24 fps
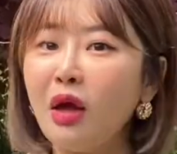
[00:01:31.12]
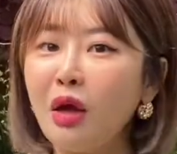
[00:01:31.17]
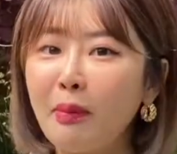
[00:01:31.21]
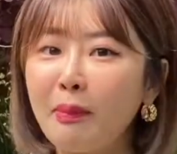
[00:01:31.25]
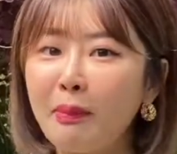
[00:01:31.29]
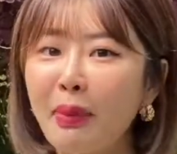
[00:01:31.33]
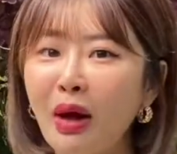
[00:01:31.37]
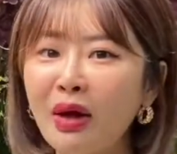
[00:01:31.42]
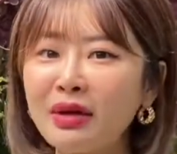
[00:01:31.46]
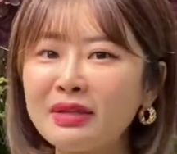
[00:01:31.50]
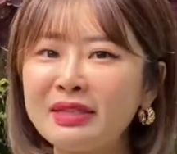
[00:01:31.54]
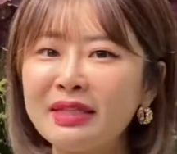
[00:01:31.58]

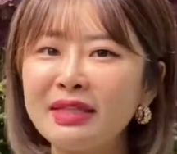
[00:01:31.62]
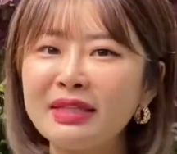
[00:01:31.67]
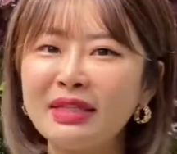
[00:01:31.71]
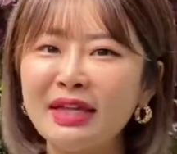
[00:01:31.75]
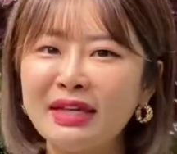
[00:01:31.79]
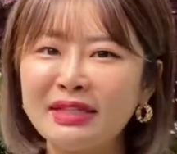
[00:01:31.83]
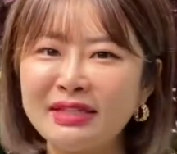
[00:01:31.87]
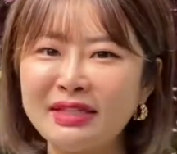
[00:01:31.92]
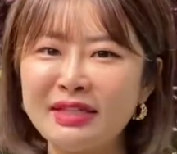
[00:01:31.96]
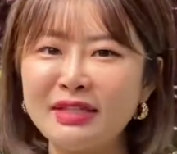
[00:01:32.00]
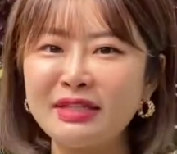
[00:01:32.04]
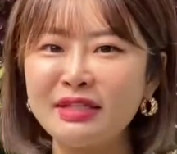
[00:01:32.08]
Boxing
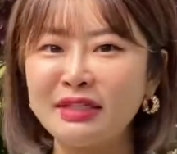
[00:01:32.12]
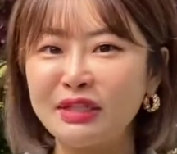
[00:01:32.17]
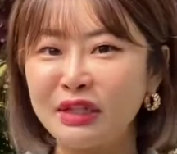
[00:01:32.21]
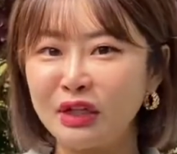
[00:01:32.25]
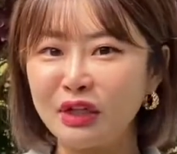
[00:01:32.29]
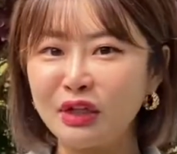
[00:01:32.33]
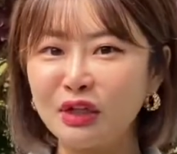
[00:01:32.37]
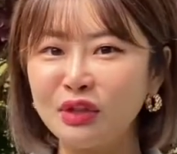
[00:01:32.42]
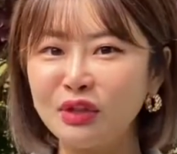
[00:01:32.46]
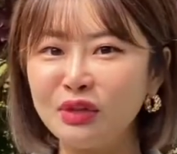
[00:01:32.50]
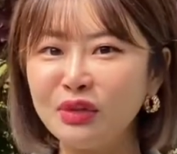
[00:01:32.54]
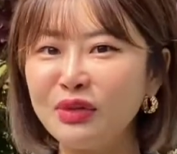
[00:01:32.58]
lessons
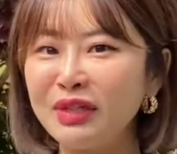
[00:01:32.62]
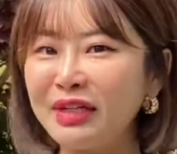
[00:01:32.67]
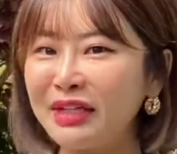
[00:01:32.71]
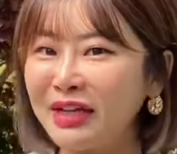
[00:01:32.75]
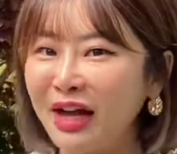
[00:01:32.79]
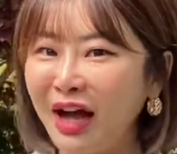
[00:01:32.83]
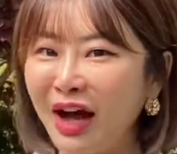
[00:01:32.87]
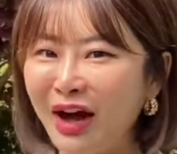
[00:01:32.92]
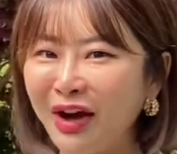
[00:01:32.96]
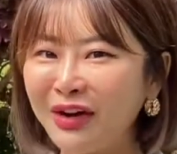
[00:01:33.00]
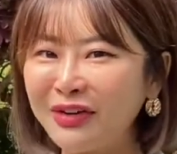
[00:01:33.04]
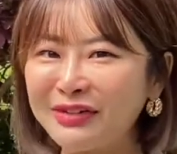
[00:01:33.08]
including
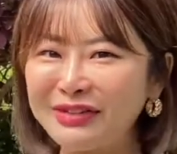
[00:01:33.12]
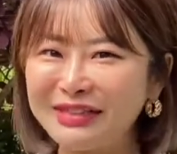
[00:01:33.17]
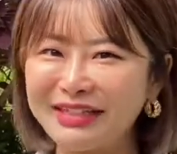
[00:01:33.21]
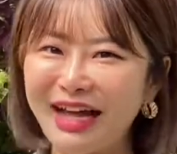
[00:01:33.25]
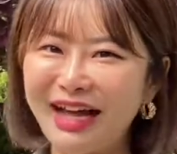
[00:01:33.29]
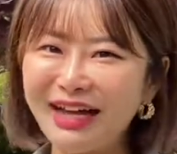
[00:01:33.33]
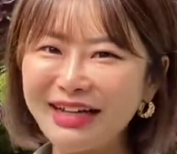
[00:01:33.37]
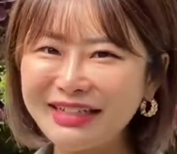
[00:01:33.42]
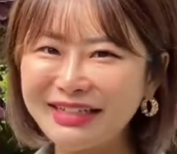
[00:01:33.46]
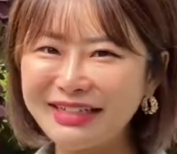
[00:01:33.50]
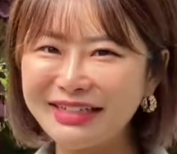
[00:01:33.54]
how to duck.